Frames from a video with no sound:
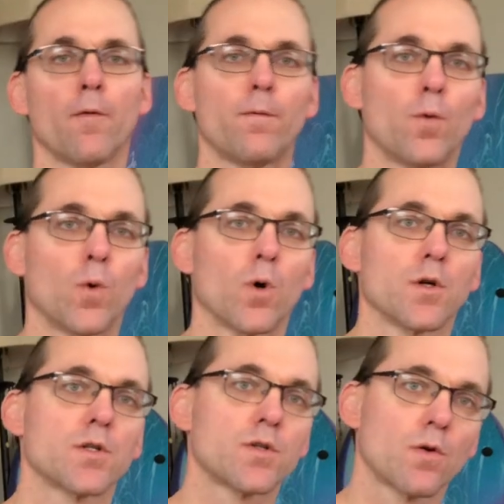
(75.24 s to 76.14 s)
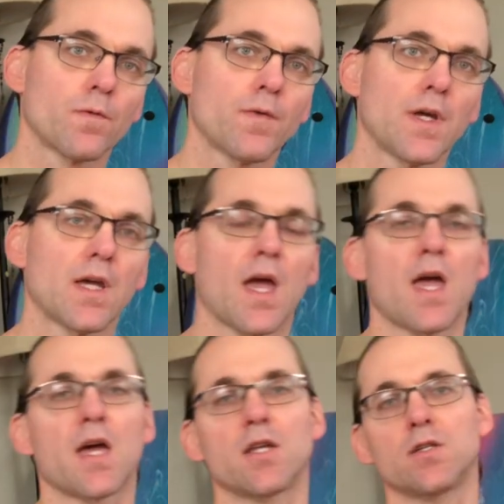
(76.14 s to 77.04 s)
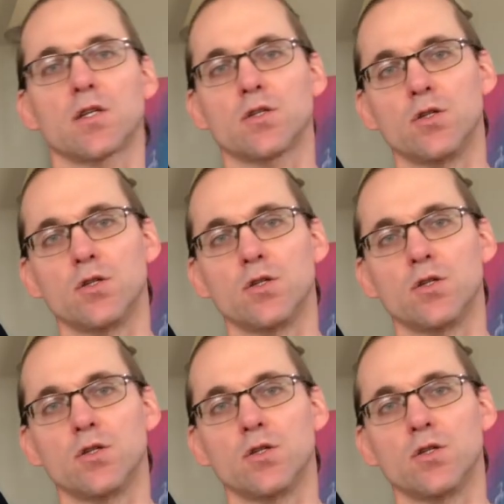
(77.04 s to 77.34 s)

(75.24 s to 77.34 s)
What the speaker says: for surfing and just